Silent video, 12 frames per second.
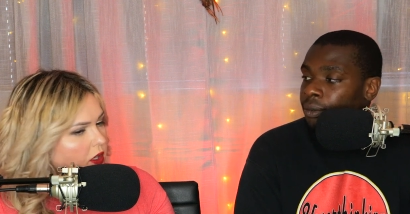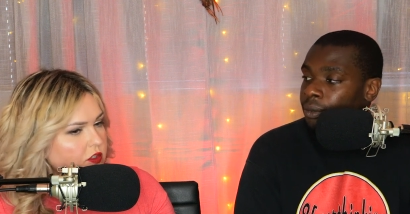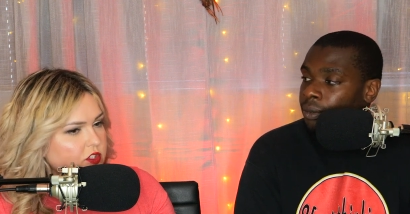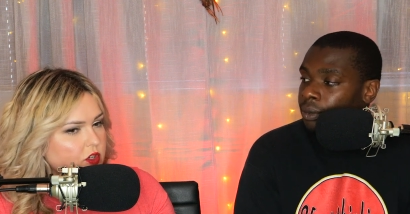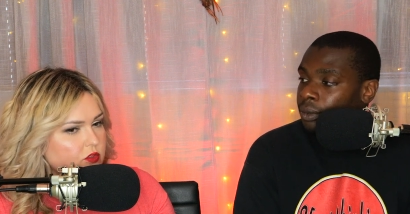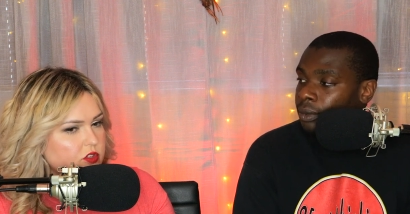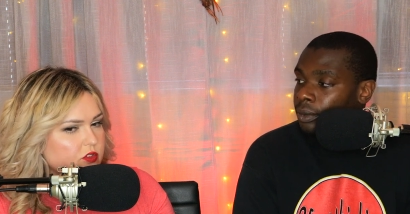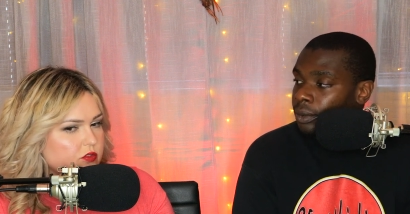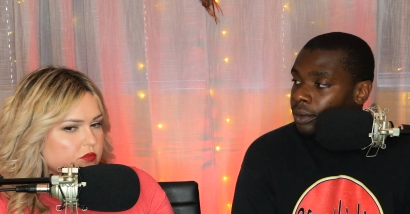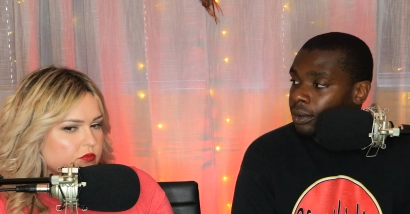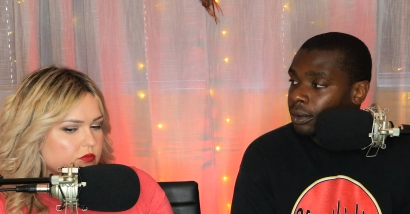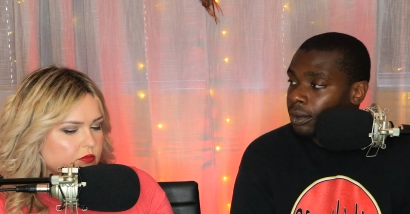Speaker 1: So do
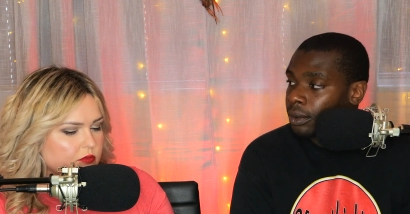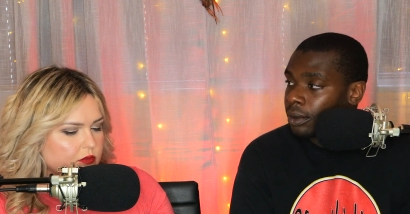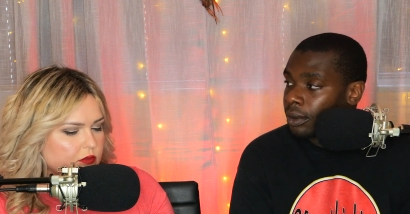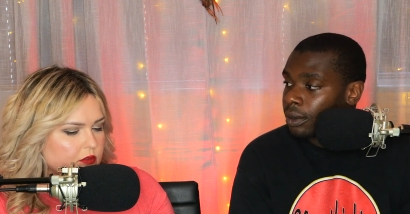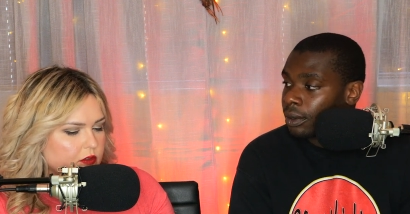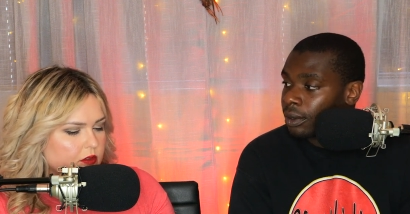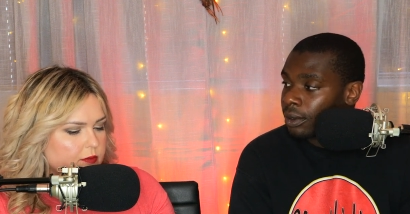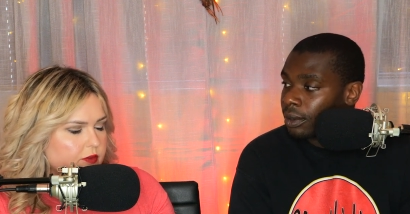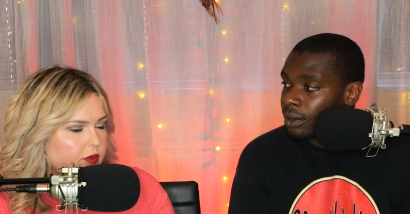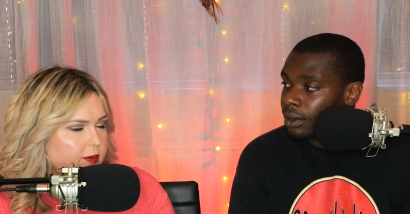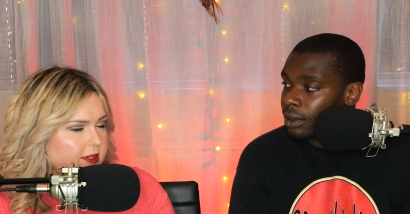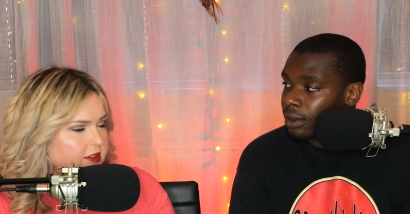you? I mean,
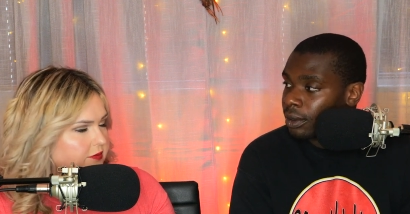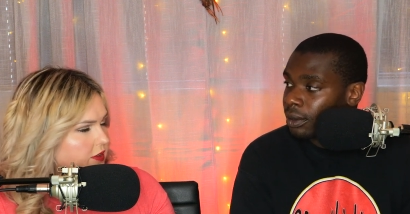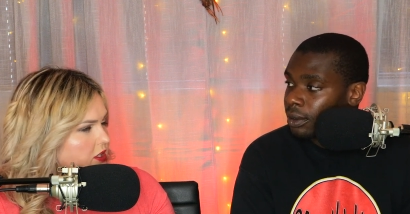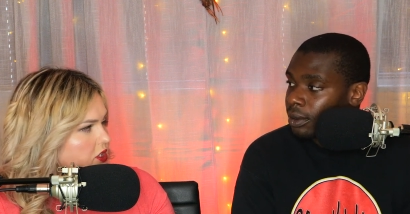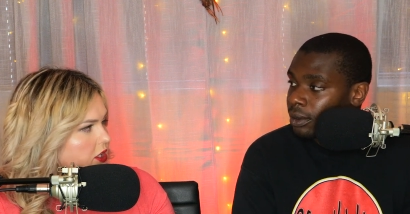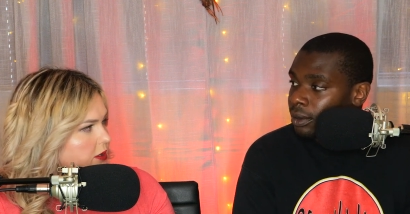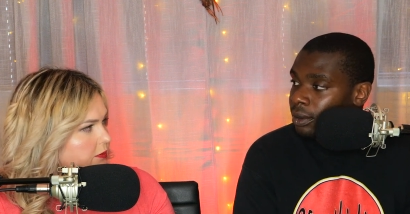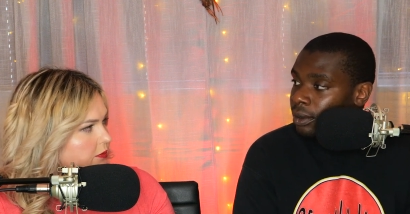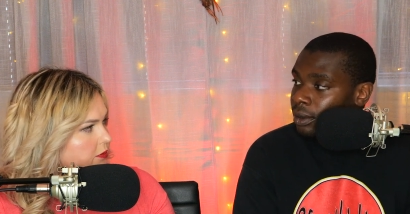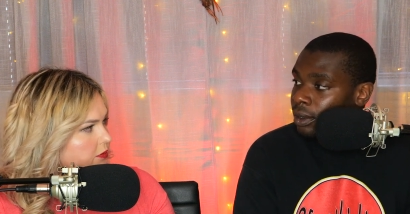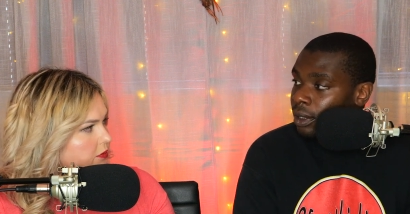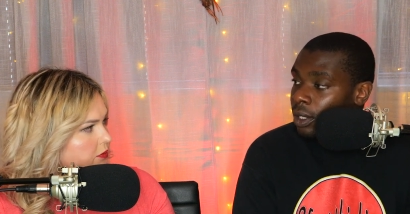what about the friendship?
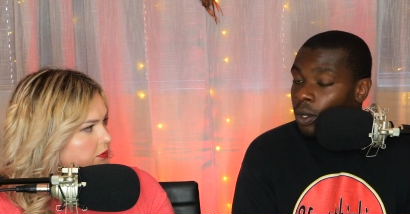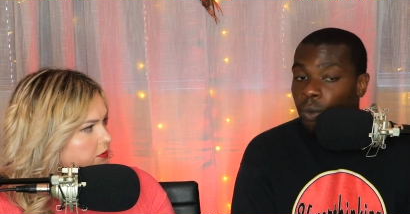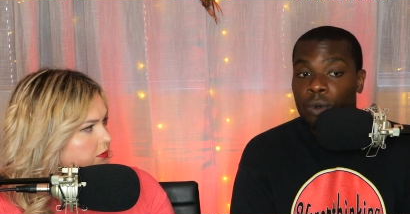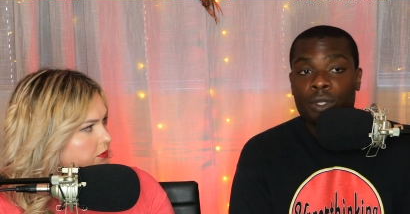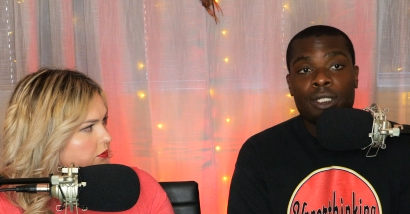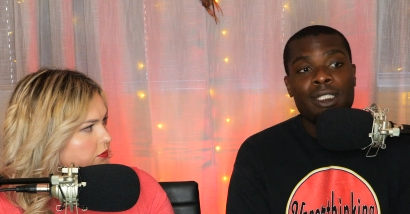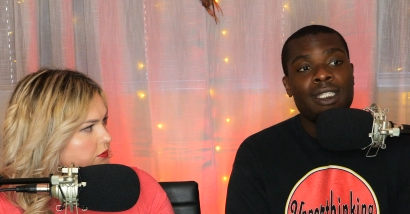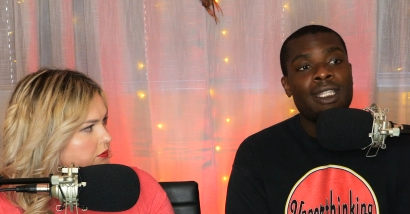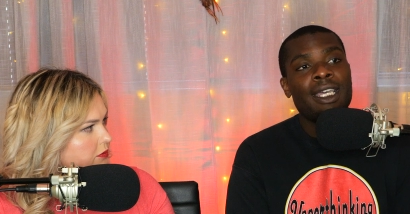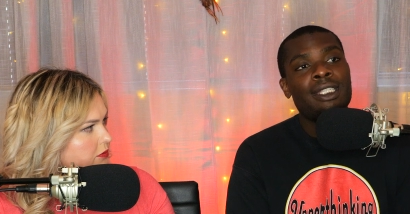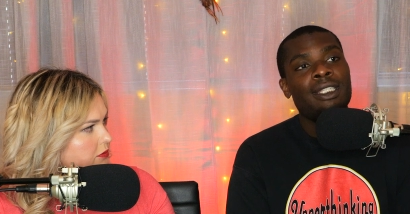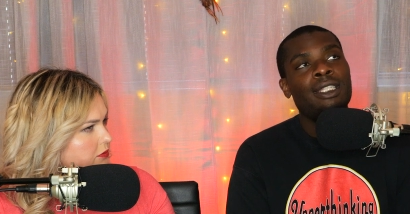
Speaker 2: Well, see,
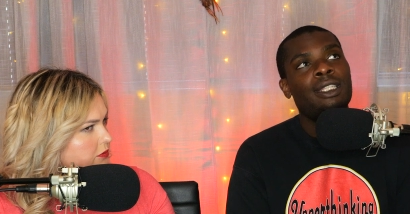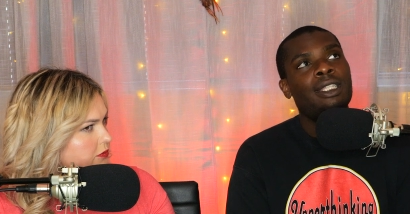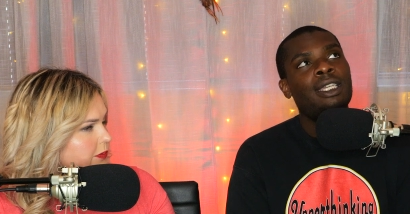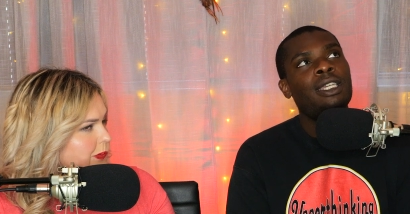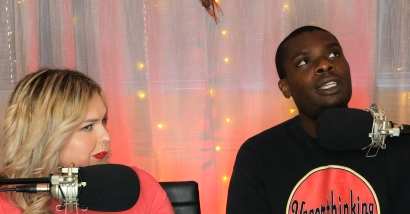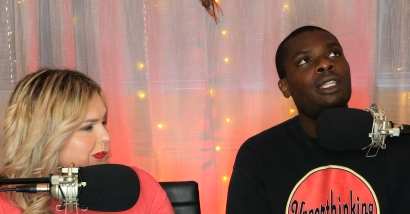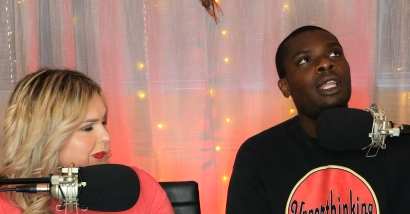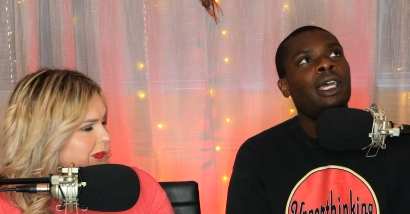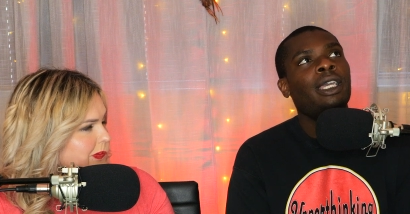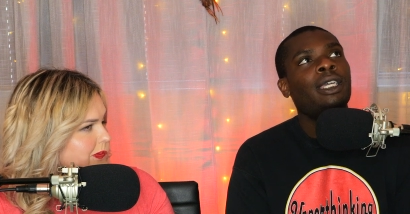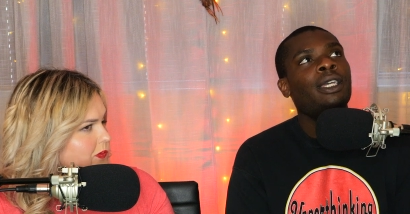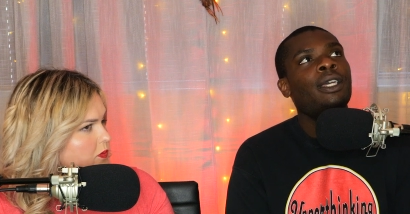that's the thing.
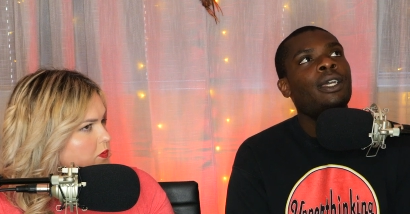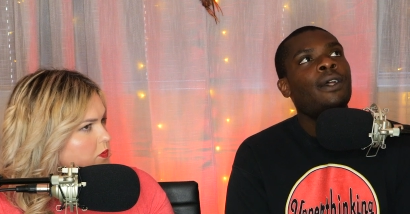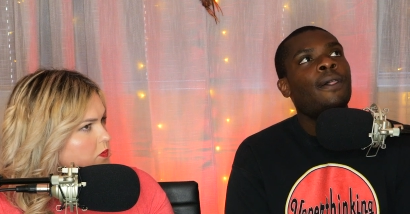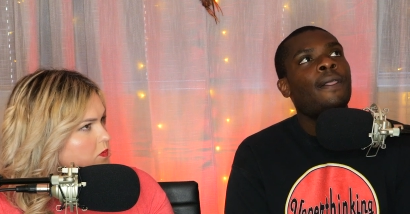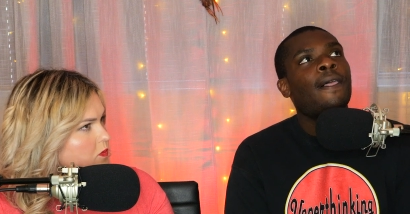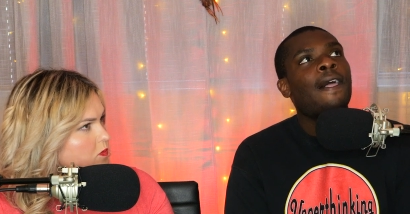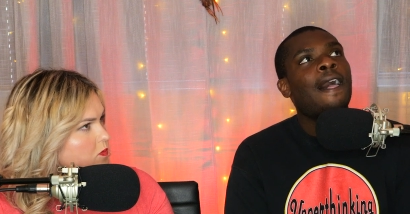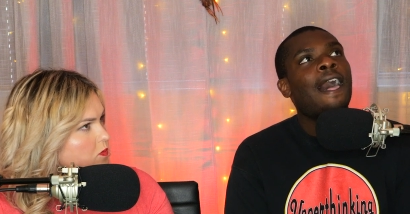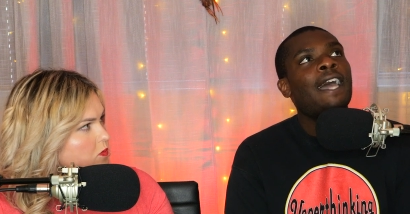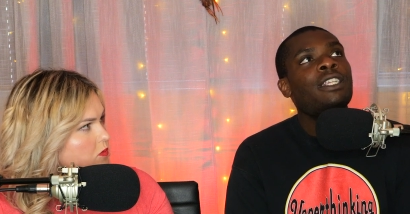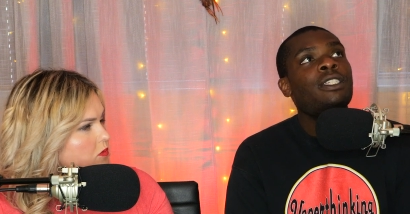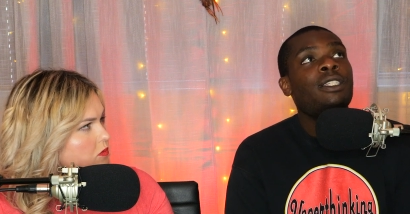Like,
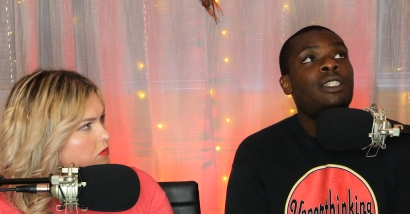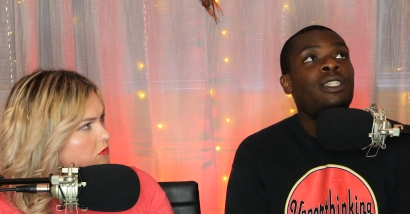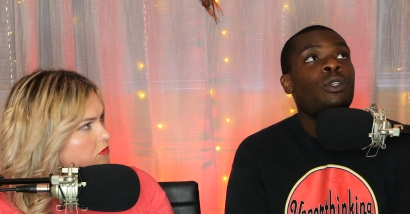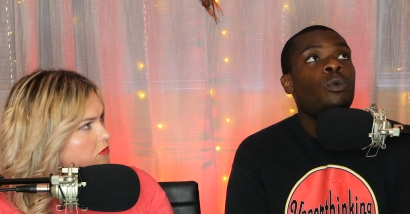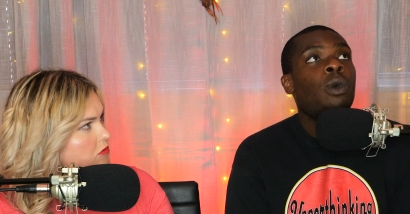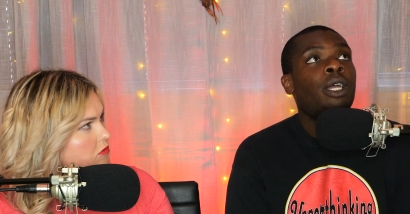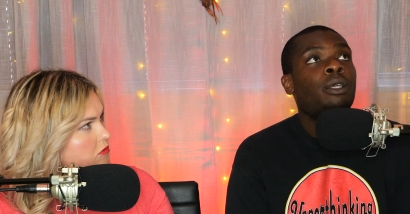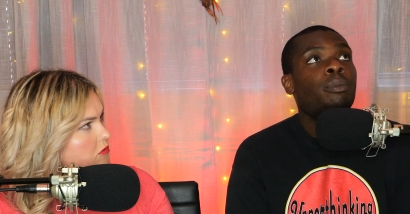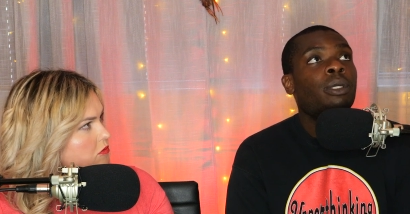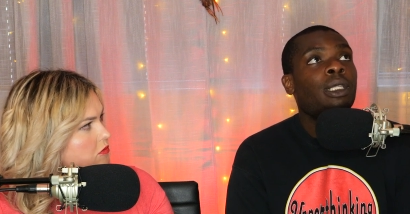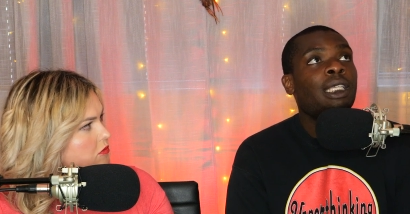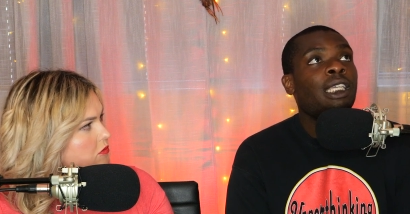I just didn't want to
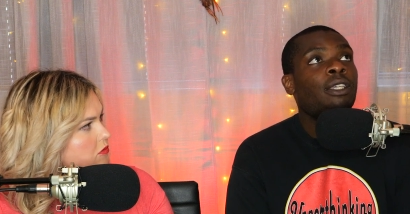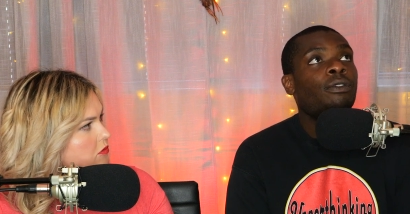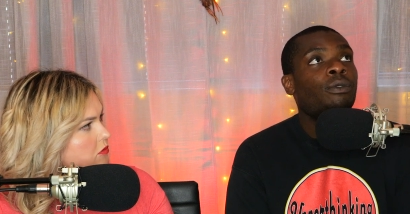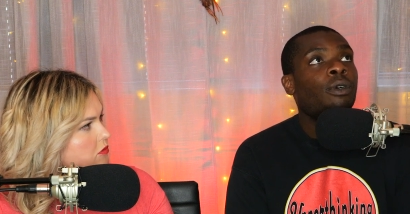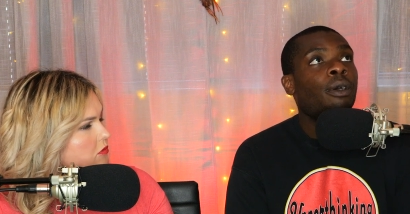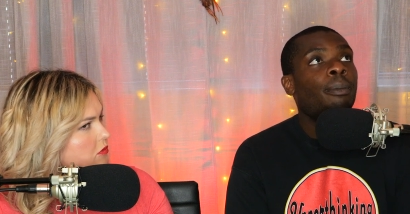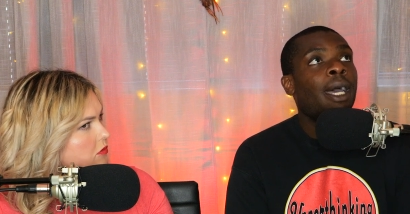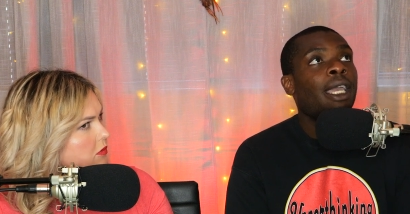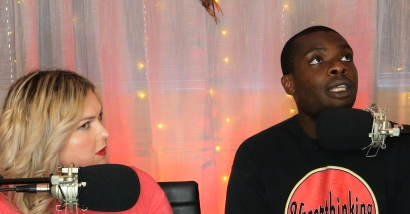believe what my